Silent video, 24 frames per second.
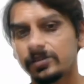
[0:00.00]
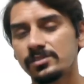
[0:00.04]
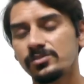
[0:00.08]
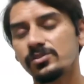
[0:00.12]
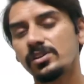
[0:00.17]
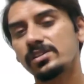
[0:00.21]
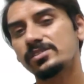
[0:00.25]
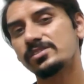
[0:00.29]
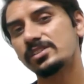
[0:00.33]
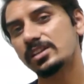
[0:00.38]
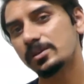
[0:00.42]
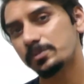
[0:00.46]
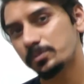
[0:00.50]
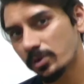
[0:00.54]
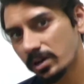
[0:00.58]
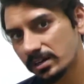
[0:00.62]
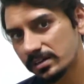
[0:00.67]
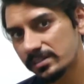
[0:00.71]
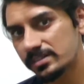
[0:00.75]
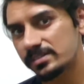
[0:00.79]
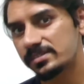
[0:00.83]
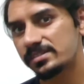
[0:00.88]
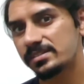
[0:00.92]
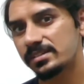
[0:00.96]
So actually
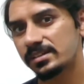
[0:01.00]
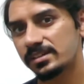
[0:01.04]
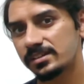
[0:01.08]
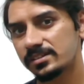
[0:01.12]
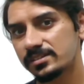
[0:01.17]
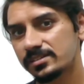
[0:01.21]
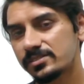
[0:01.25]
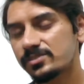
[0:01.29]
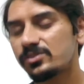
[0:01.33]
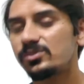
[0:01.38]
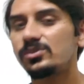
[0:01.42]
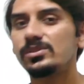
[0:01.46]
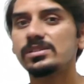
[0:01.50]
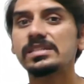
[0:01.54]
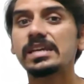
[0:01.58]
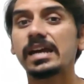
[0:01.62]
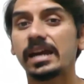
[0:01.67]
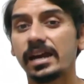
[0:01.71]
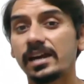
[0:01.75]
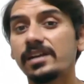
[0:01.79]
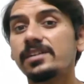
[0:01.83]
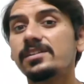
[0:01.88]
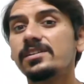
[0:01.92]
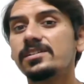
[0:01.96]
pointers stores the
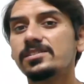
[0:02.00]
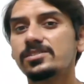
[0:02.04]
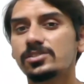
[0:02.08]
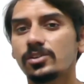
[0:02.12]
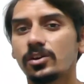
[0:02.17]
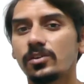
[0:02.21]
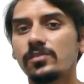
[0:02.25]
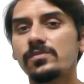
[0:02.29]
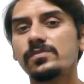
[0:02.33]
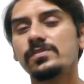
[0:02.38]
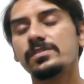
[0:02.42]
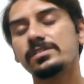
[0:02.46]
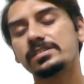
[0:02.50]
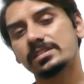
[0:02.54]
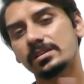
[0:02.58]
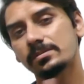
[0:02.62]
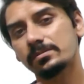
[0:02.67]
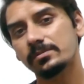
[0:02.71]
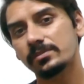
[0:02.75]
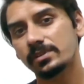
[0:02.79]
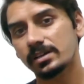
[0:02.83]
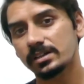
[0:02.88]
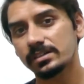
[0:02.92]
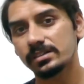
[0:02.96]
address of
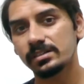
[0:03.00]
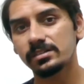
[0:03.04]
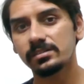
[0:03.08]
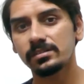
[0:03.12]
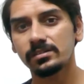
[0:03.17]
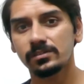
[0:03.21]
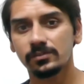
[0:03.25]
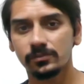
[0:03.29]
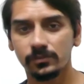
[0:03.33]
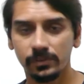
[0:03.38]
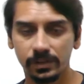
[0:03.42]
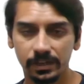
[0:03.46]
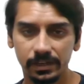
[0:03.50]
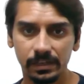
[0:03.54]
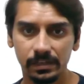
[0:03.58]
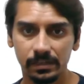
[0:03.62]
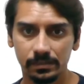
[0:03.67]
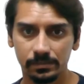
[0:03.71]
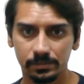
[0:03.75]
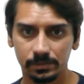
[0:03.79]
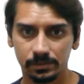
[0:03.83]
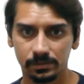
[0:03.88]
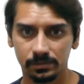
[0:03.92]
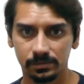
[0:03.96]
some other
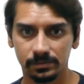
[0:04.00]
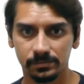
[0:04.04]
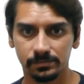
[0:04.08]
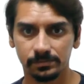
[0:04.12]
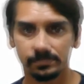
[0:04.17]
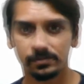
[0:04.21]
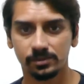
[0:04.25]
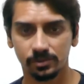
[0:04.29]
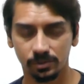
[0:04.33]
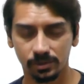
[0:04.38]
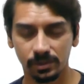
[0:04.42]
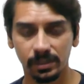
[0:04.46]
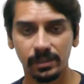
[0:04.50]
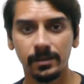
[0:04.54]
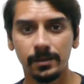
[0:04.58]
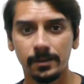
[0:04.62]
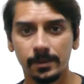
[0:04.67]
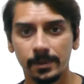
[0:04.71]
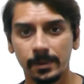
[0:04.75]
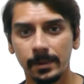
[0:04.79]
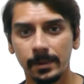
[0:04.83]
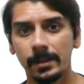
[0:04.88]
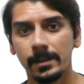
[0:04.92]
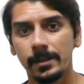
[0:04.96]
variable. Okay?